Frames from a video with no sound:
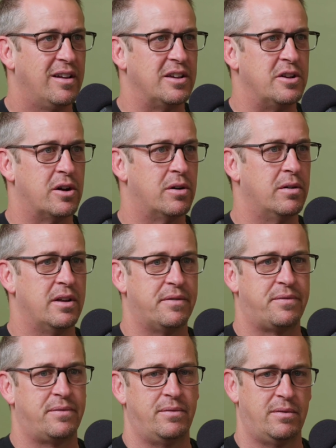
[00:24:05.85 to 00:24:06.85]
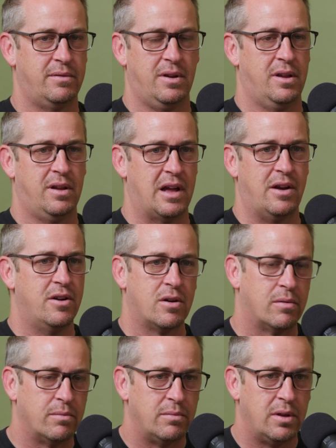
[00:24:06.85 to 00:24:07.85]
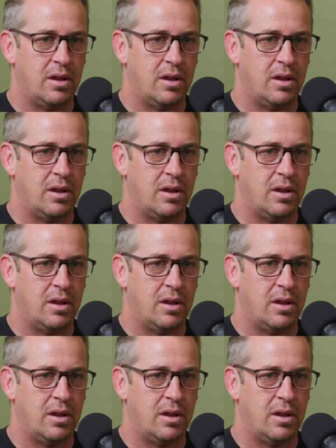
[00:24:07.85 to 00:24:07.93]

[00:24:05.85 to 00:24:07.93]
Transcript: If, I don't know,